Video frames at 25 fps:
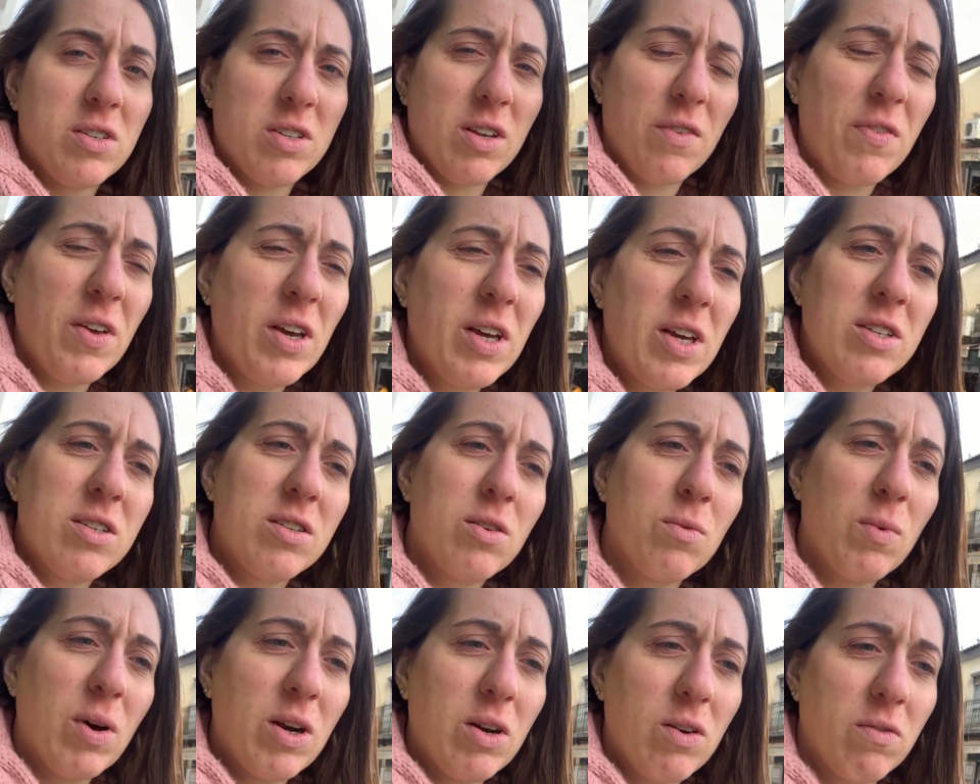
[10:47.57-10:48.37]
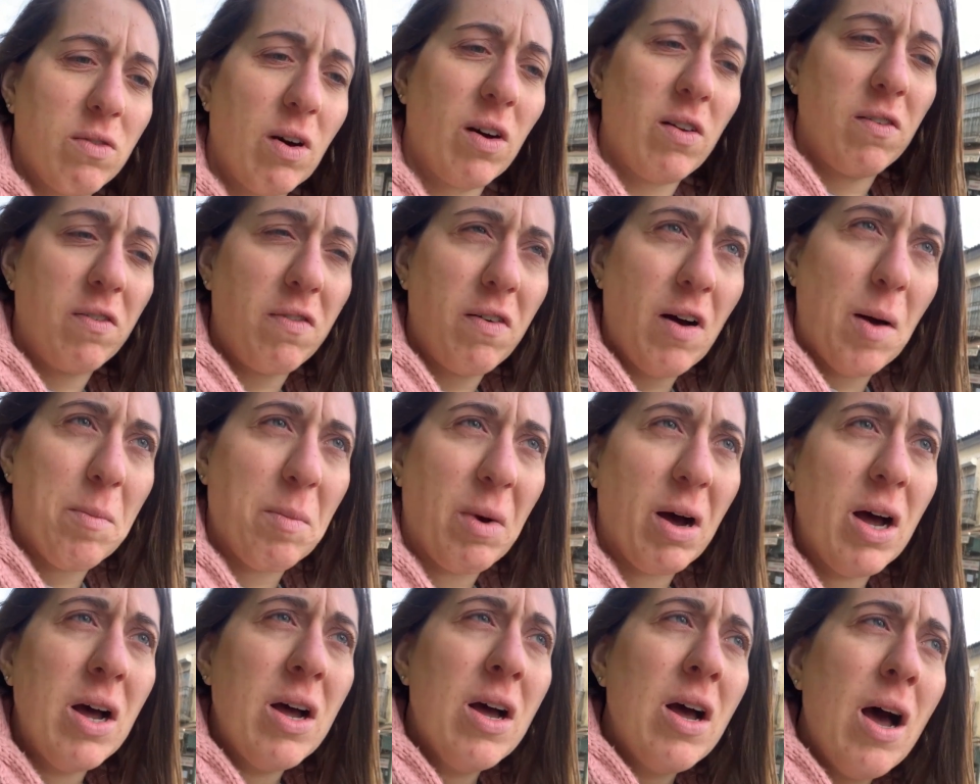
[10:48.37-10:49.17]
I think it's the one of
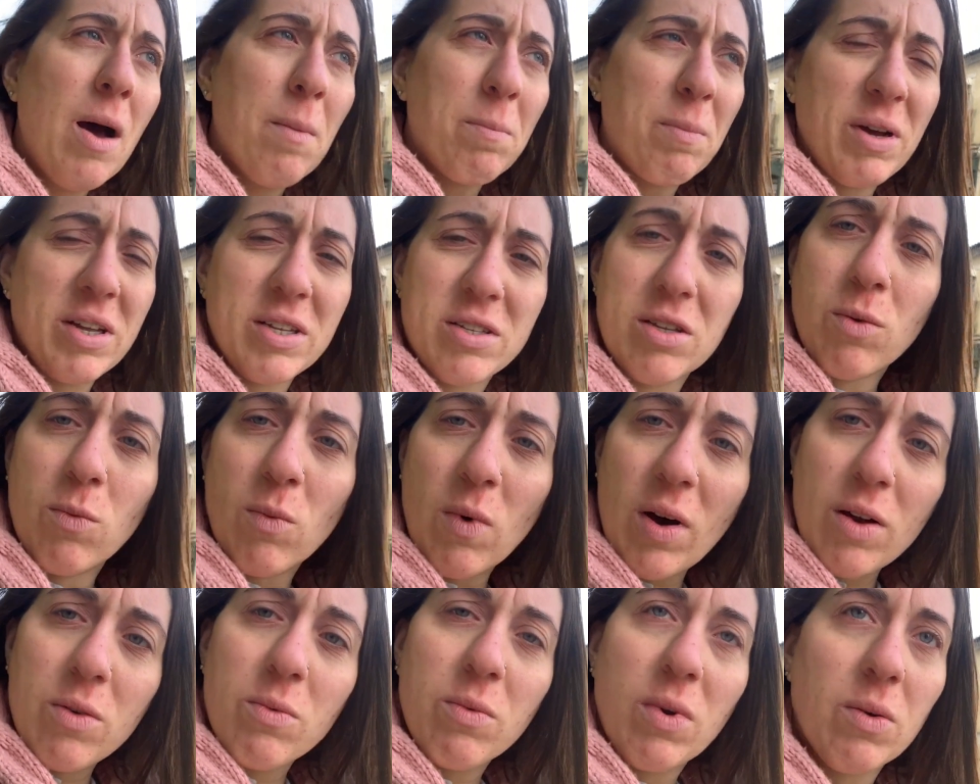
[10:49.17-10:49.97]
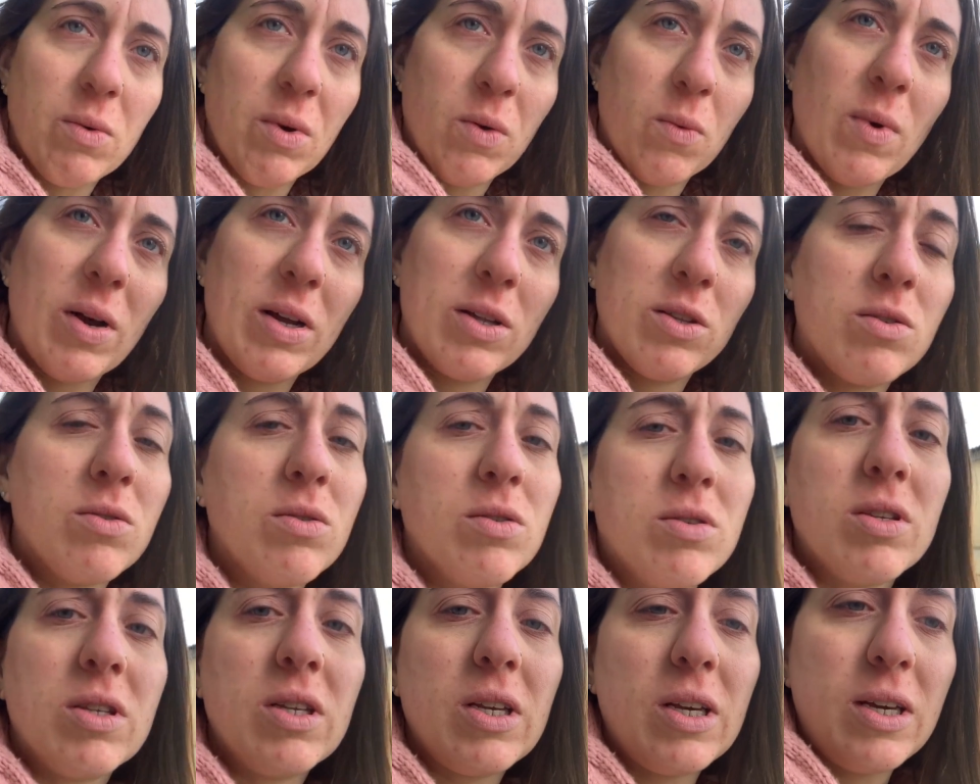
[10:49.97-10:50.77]
Alfama, but it's the one where we went to
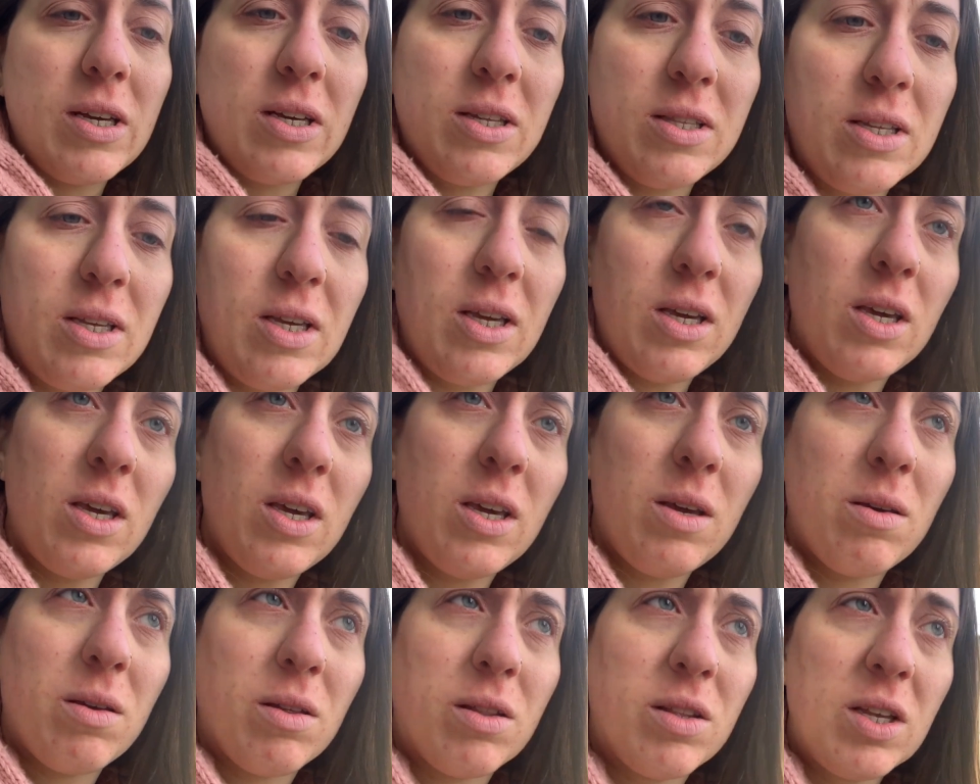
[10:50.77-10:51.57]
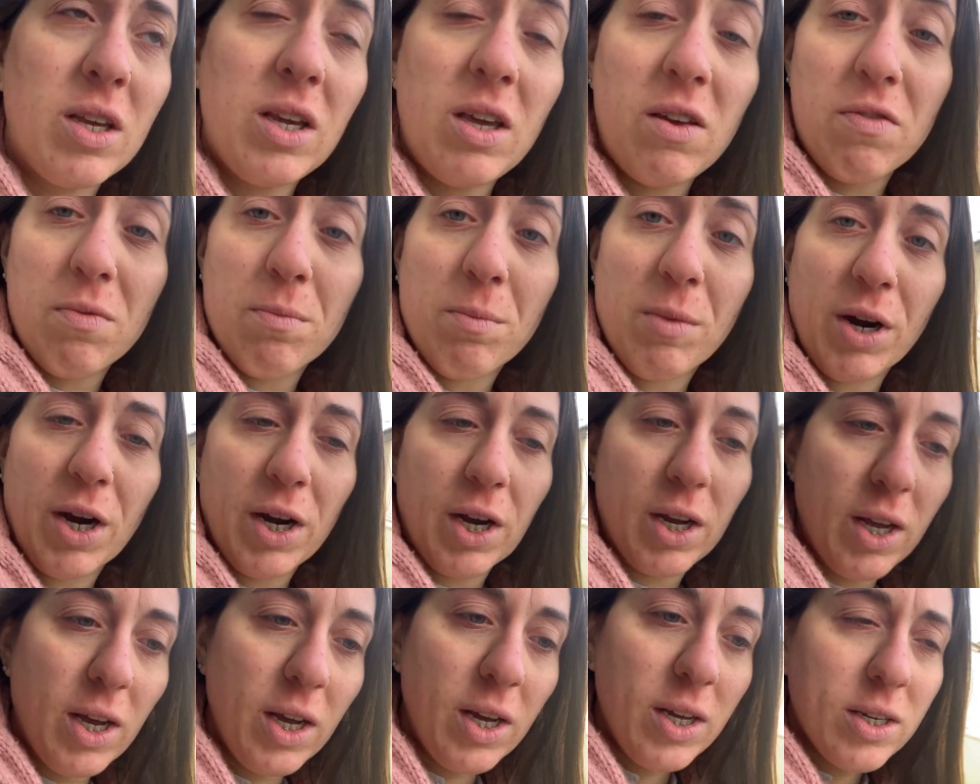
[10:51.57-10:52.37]
see the thief
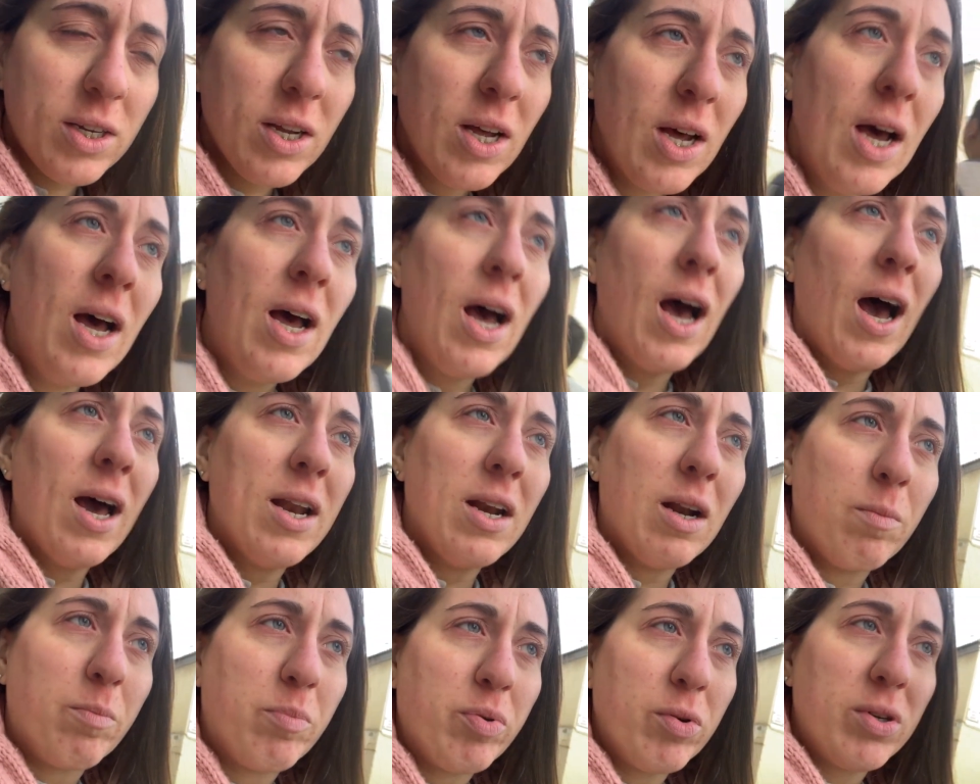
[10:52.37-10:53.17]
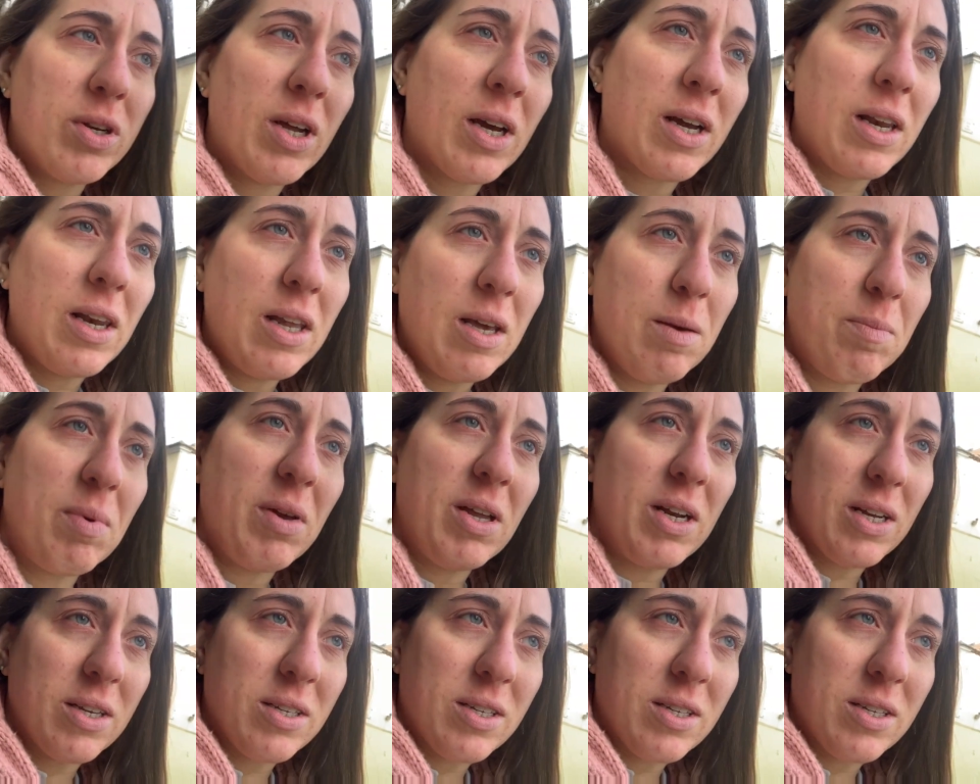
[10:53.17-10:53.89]
market, and I'll put the clip in a